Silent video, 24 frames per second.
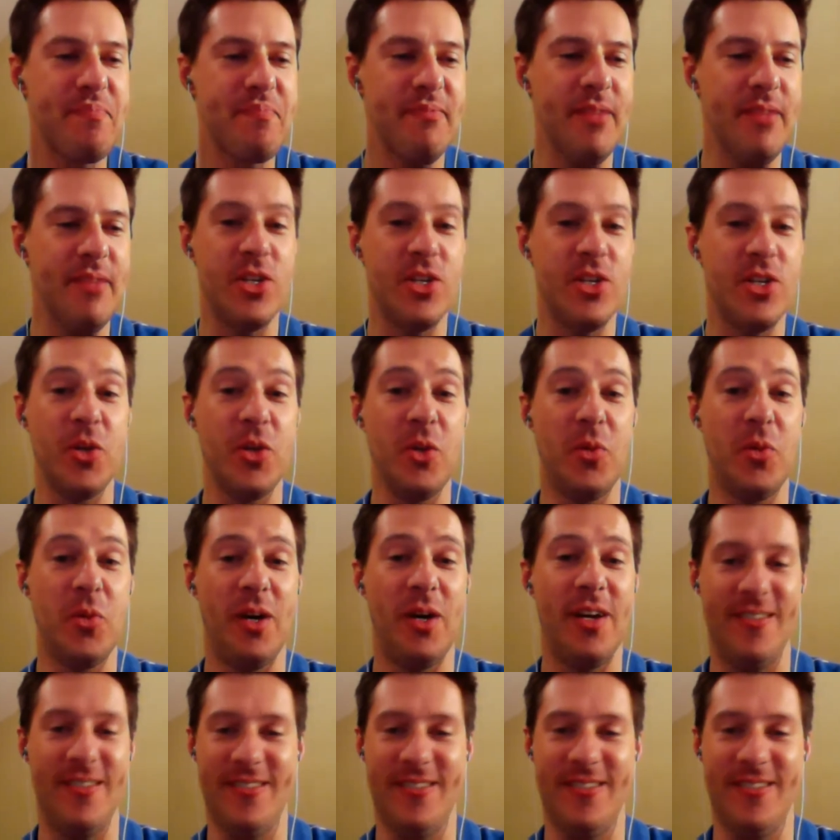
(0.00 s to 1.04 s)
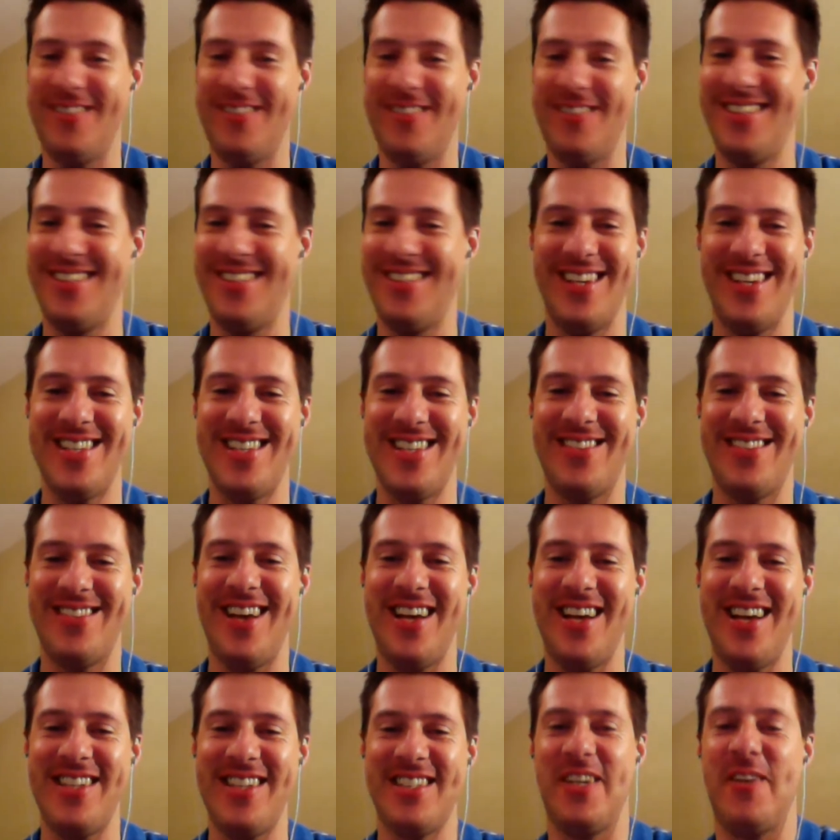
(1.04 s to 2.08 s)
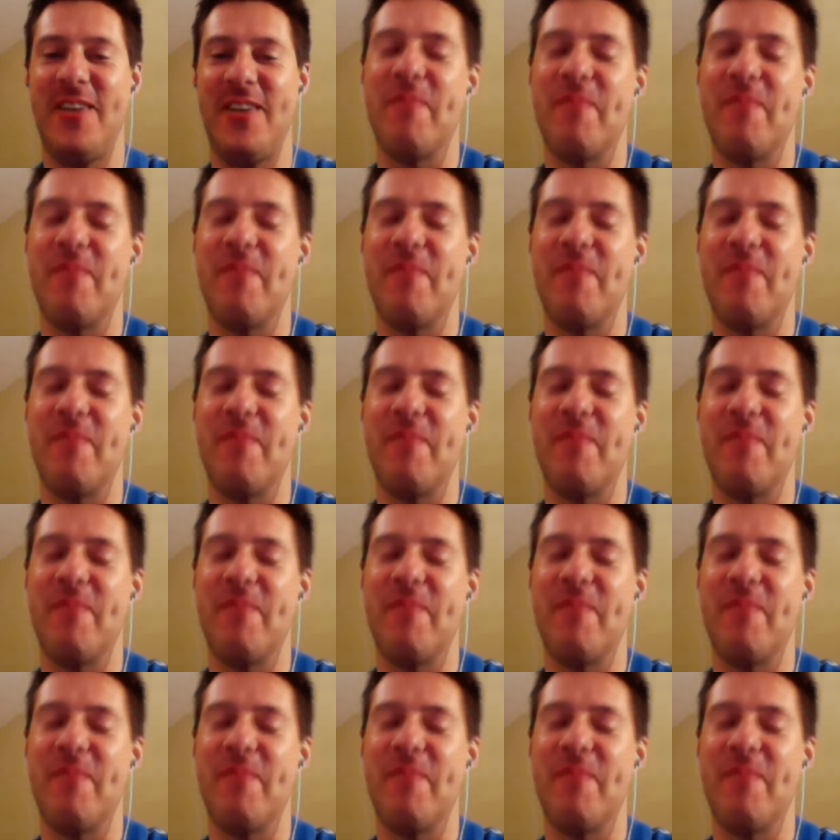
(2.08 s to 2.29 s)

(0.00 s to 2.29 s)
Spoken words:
So you're the one. That's so nice of you.